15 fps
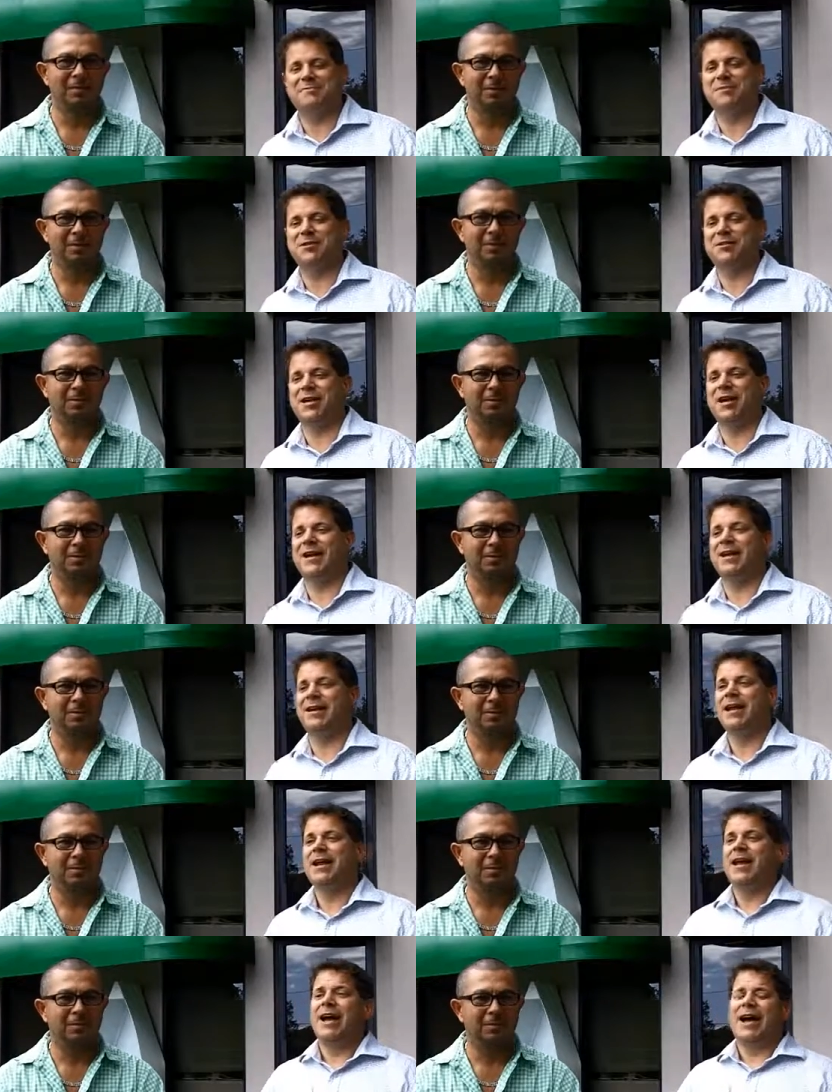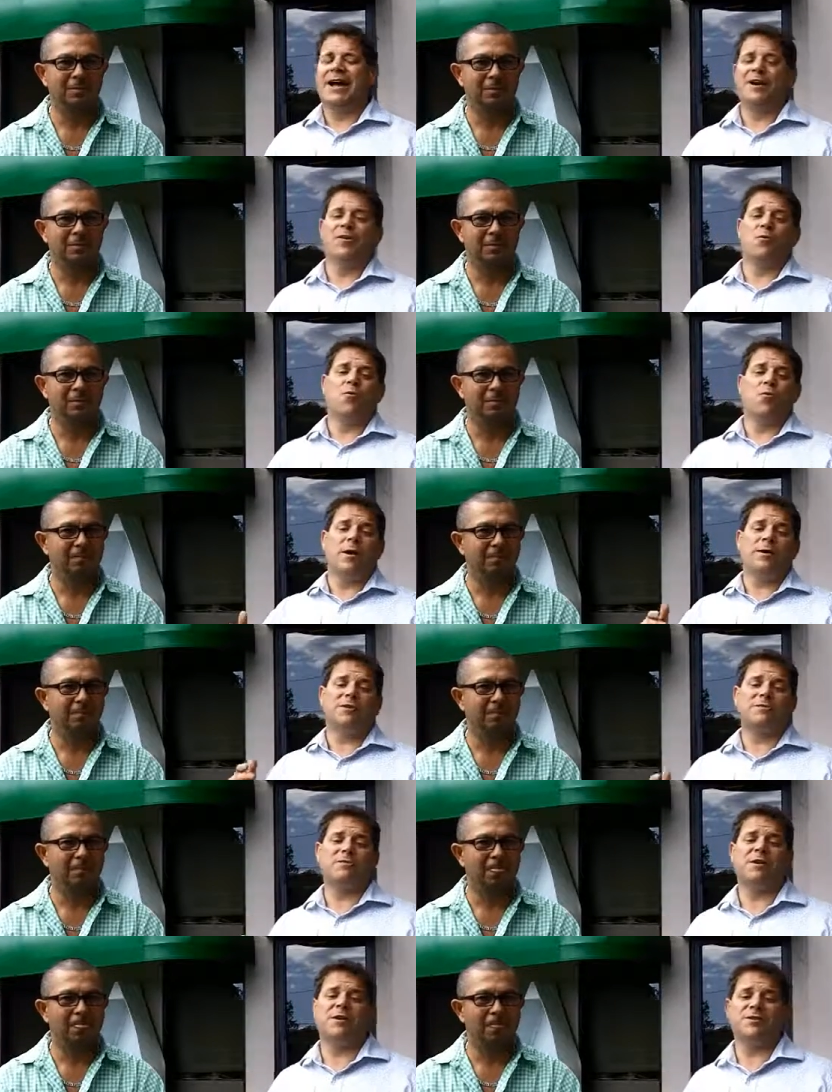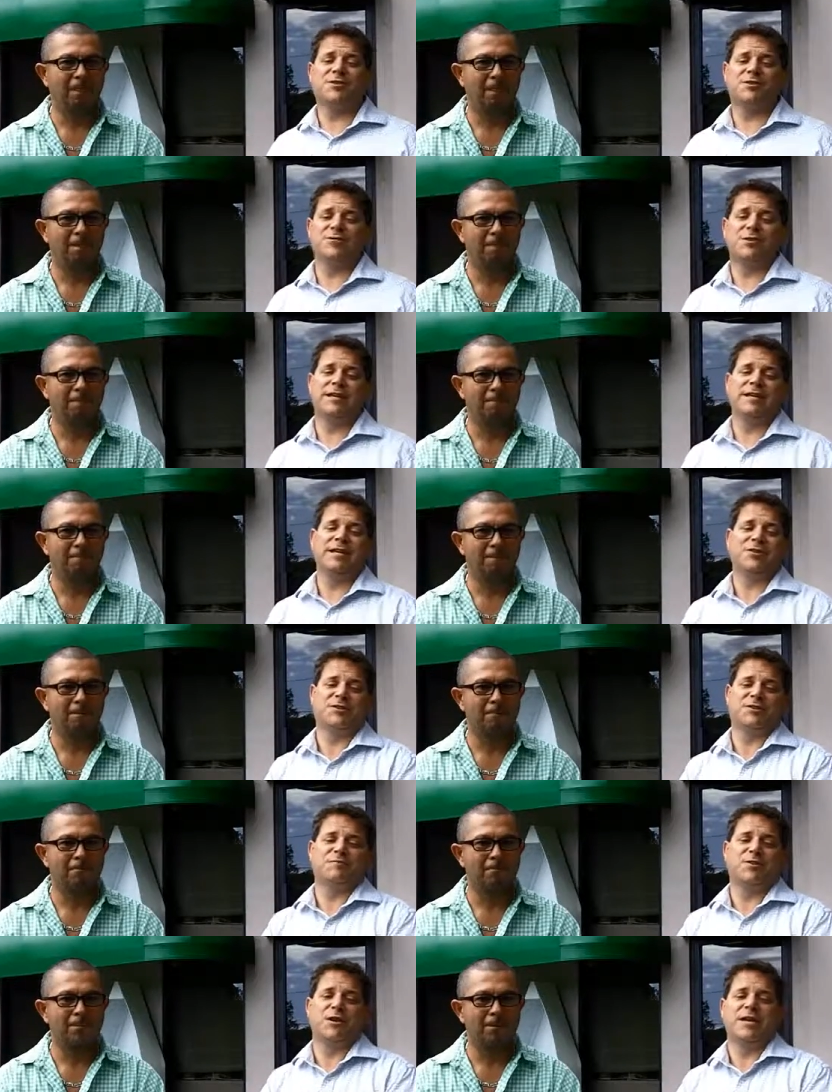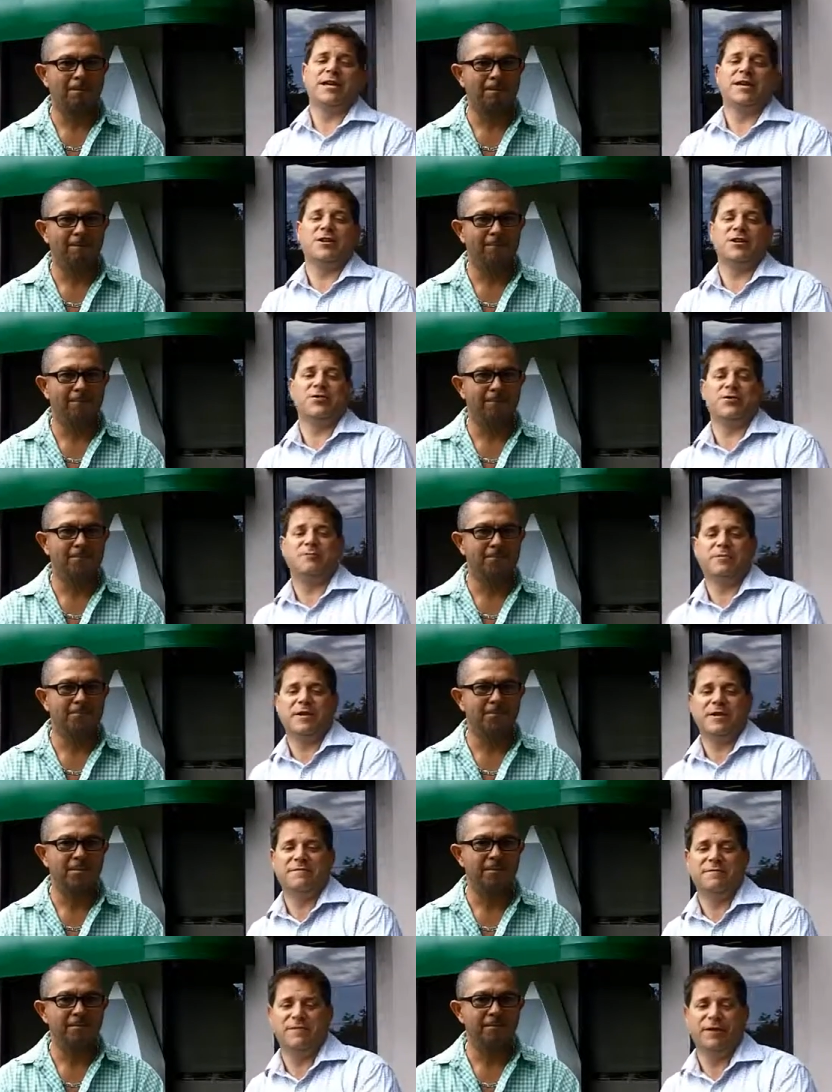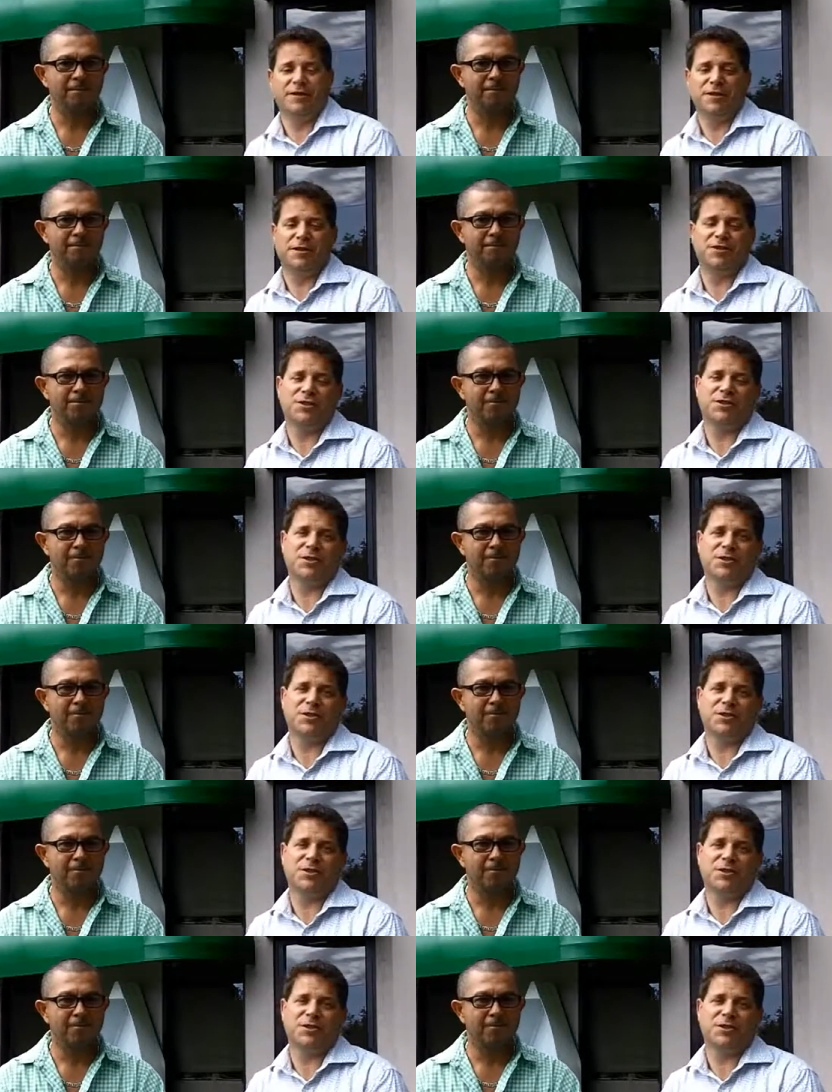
Speaker 1: has been sighted. I know we're sponsoring an Easter bunny at European Village.